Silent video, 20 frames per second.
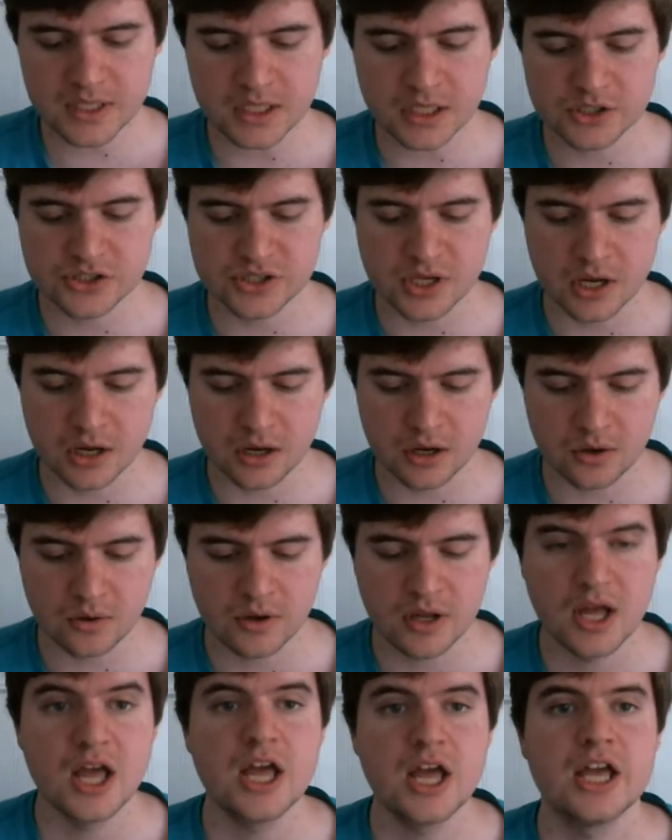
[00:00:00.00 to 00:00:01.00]

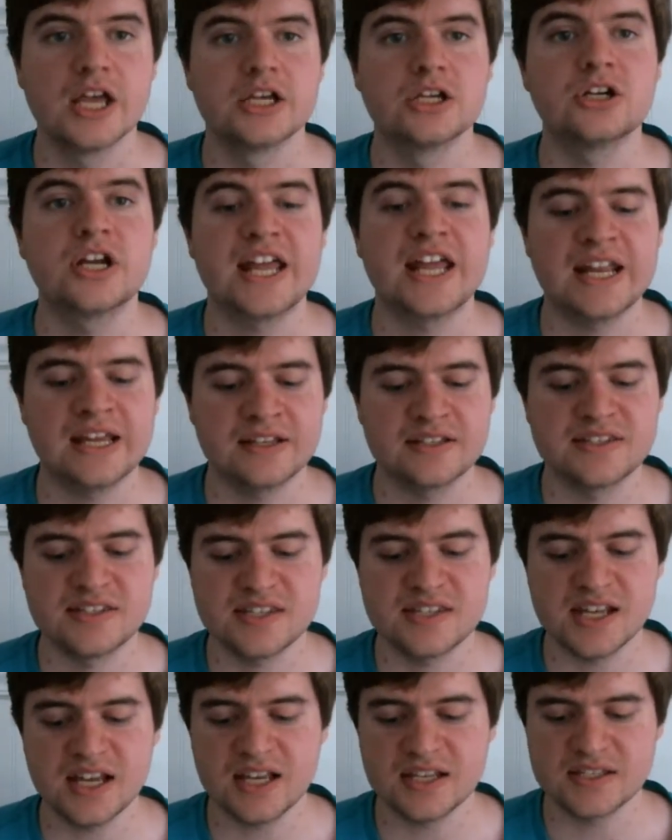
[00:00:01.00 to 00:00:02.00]
So you're getting
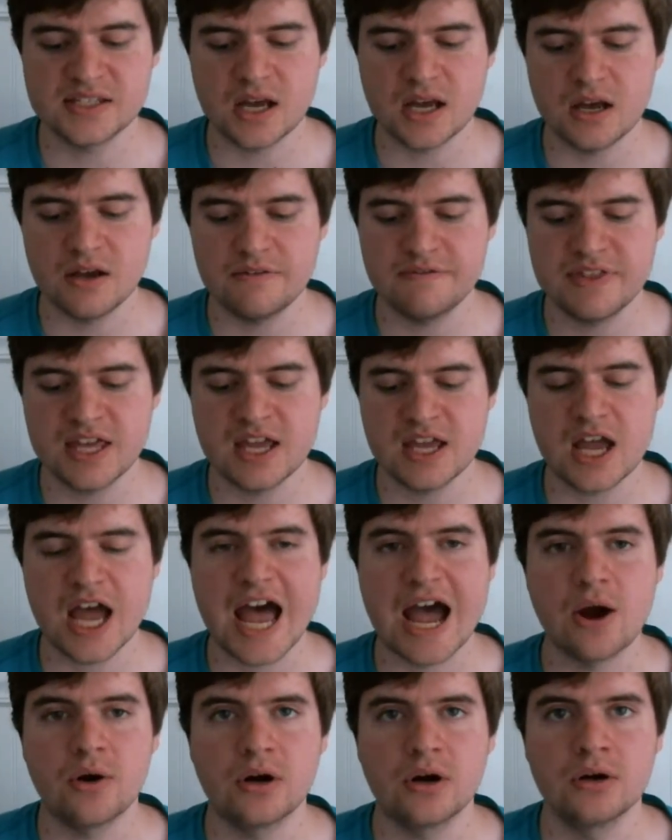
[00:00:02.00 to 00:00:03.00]
six of the
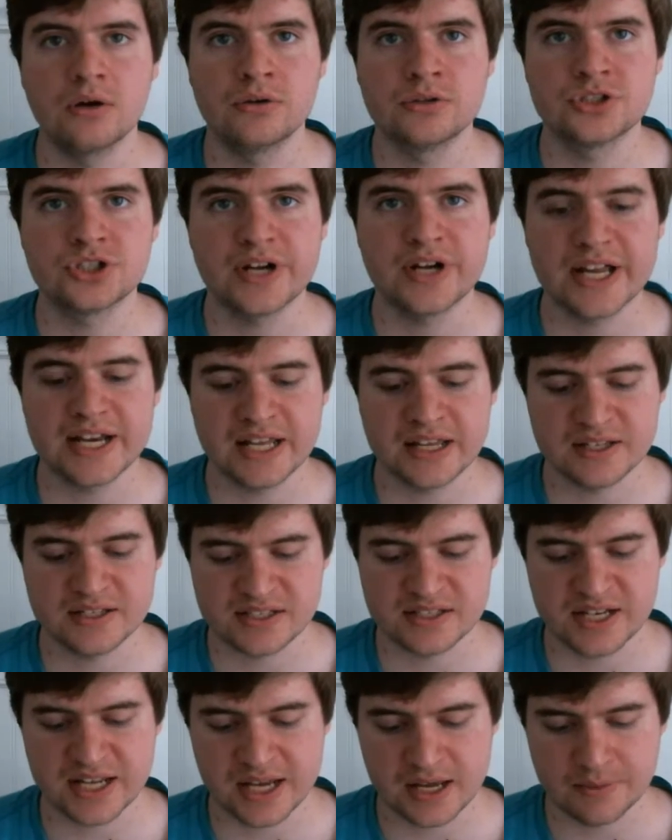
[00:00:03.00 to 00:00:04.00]
Our Own Trading
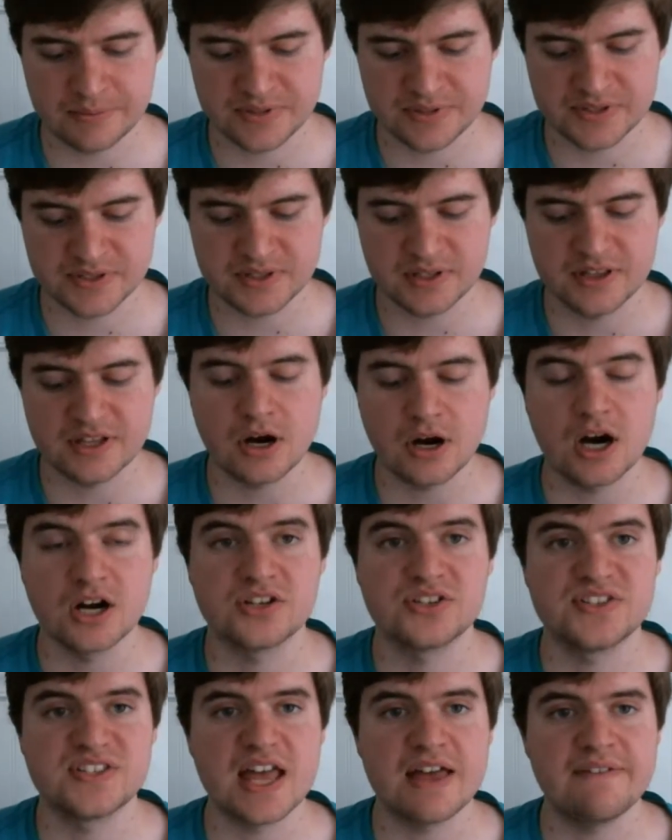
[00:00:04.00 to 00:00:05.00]
stamps. There are
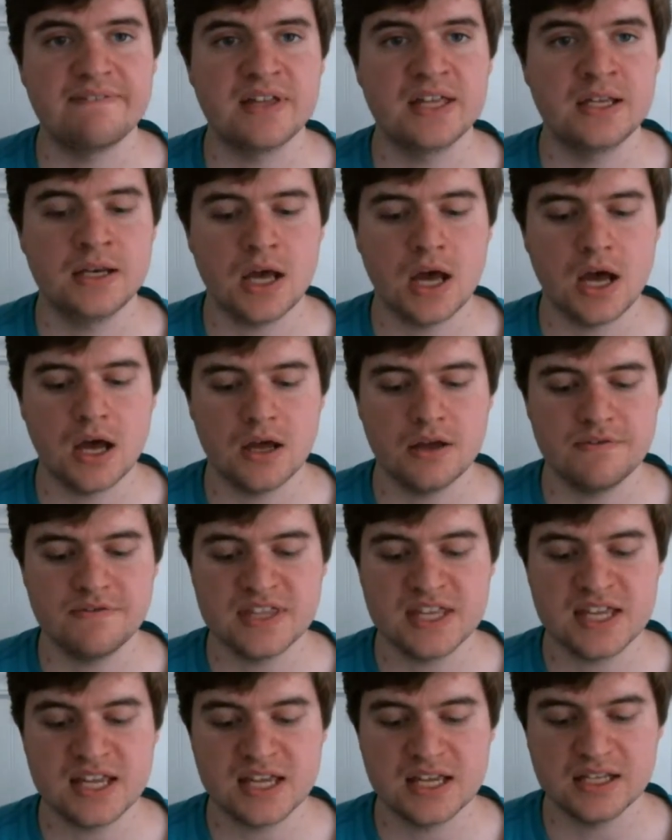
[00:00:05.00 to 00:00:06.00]
seven of
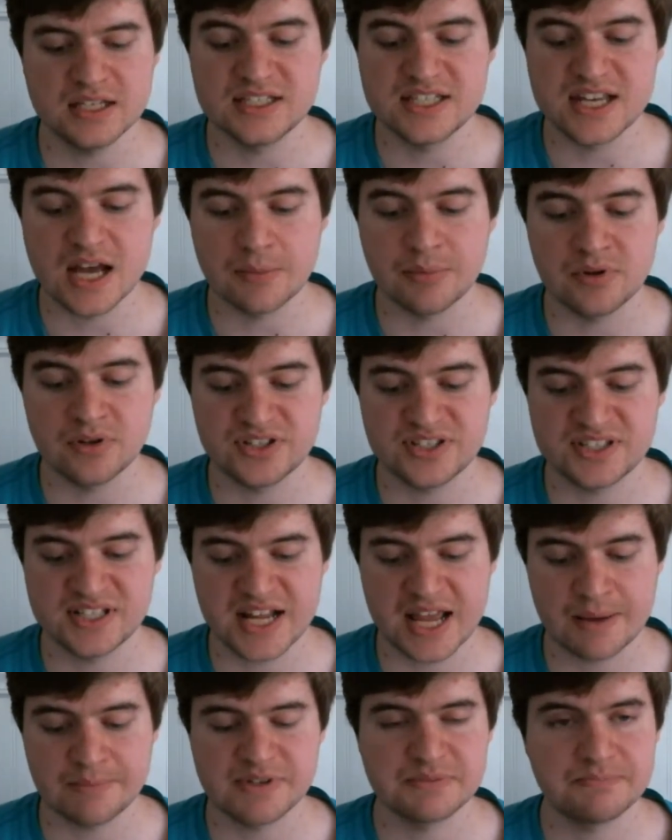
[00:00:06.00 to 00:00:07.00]
the Double
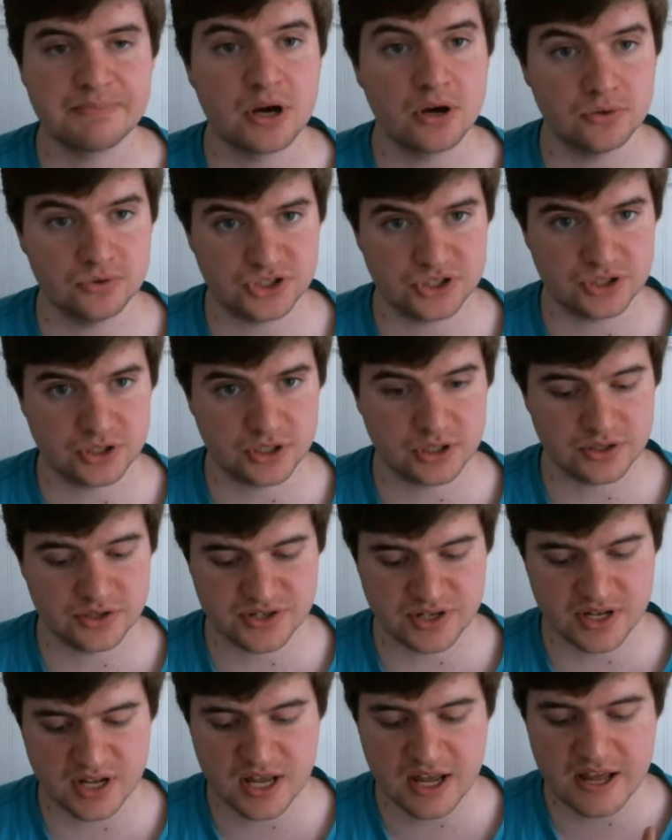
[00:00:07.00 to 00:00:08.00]
Stamps
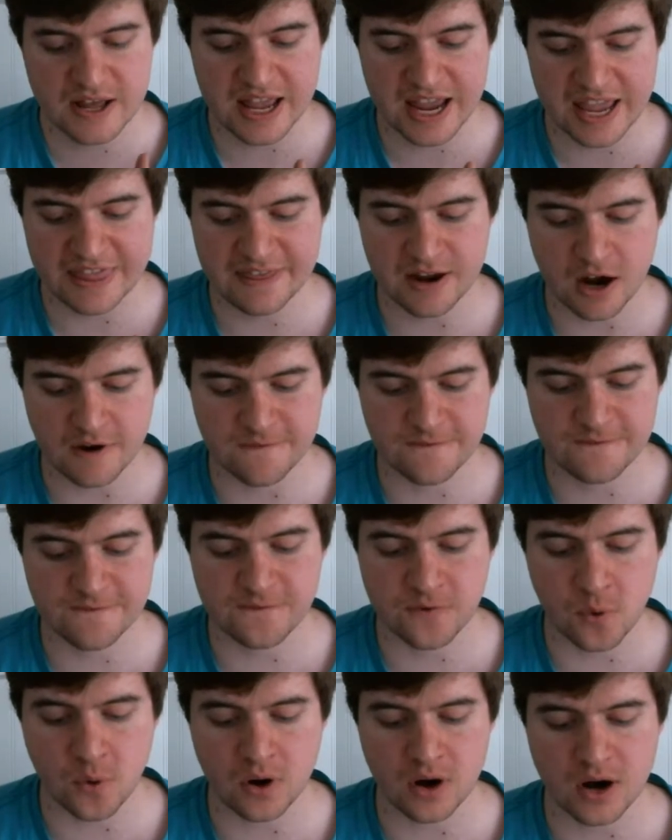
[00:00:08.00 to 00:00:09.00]
posters, and there are
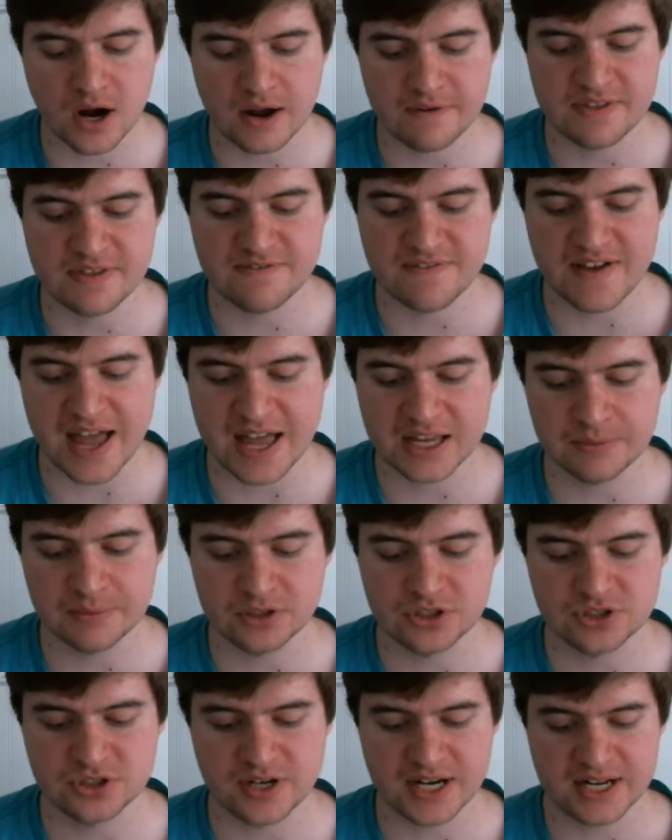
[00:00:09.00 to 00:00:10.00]
four of the
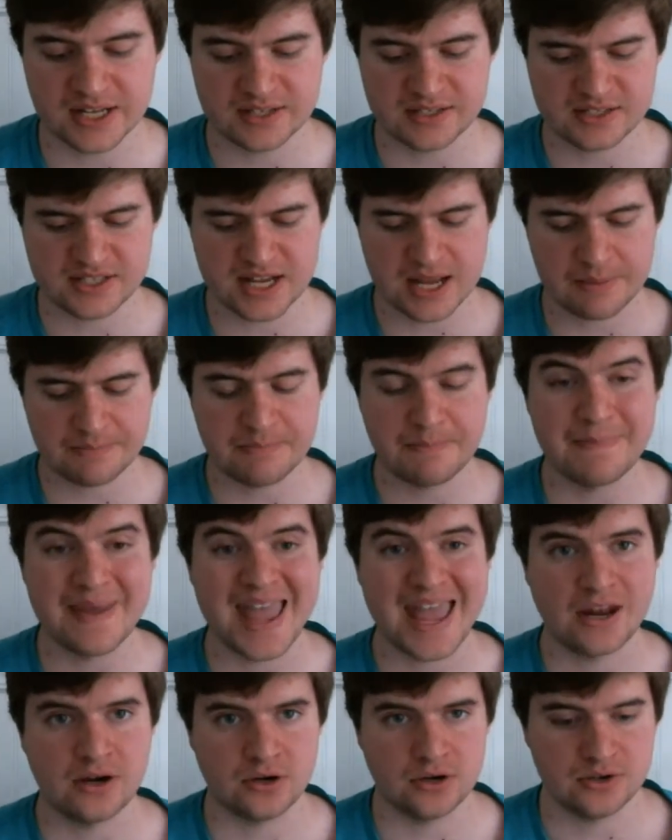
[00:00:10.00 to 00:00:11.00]
Valuable Trading Stamp
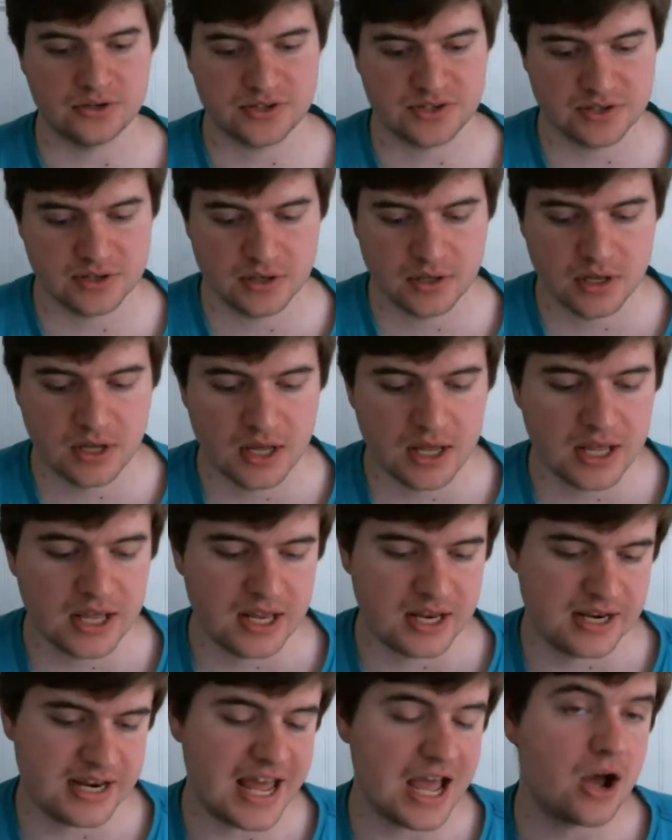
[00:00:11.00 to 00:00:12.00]
banners.
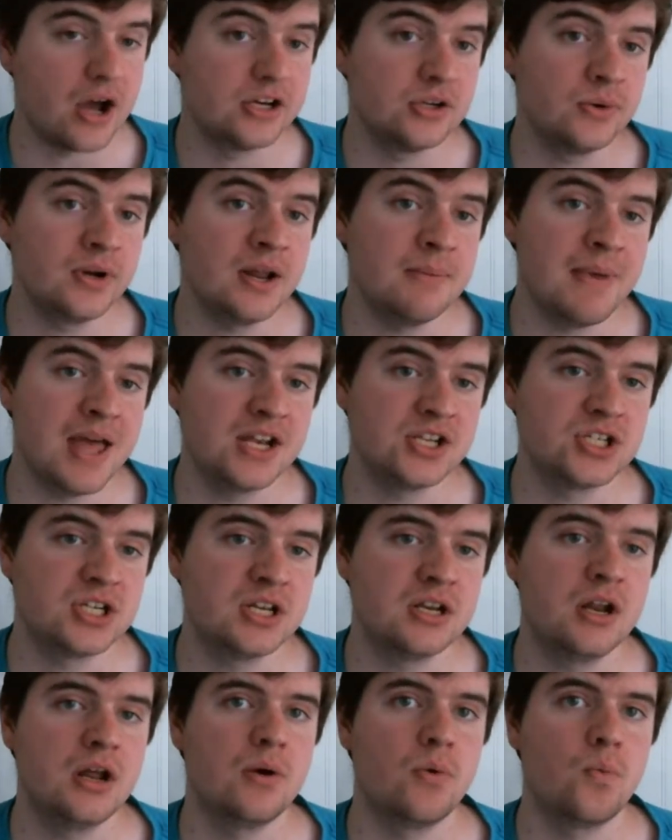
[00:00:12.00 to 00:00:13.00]
Now, I do want to
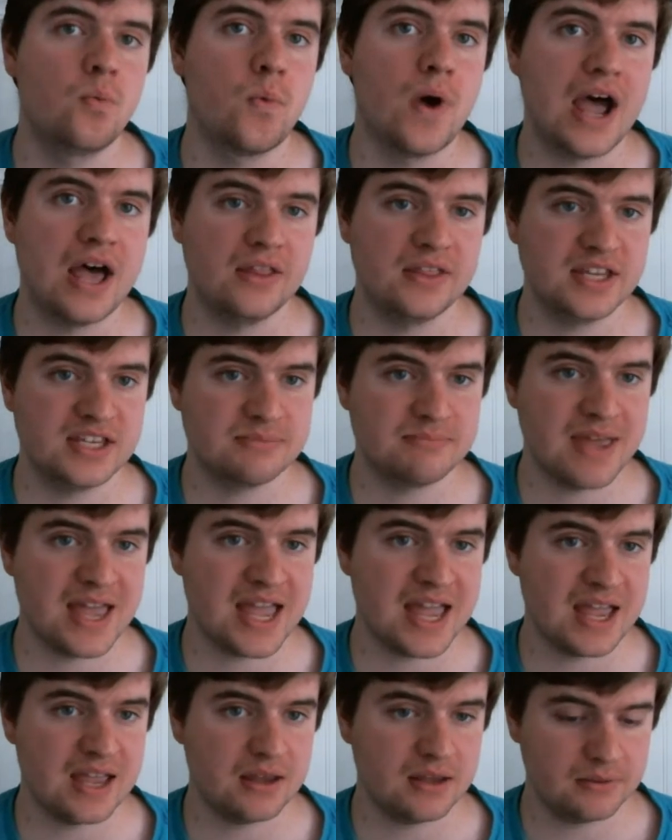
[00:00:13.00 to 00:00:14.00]
mention, while these
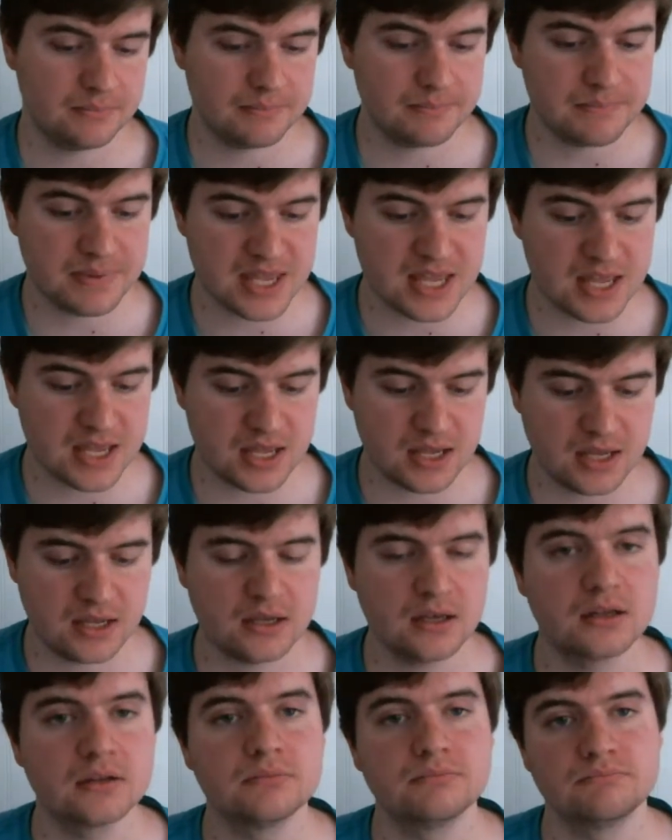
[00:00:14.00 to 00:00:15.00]
may
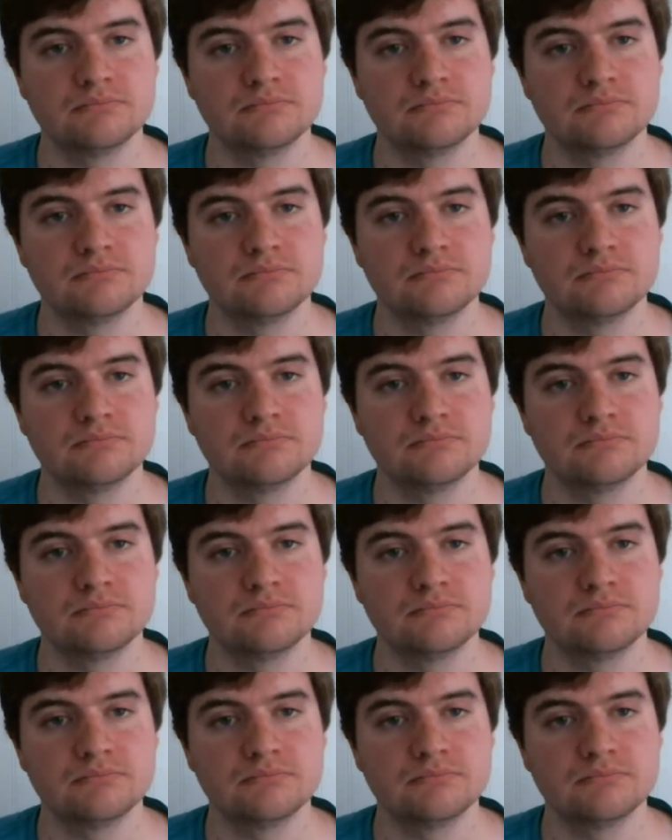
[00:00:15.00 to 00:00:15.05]
be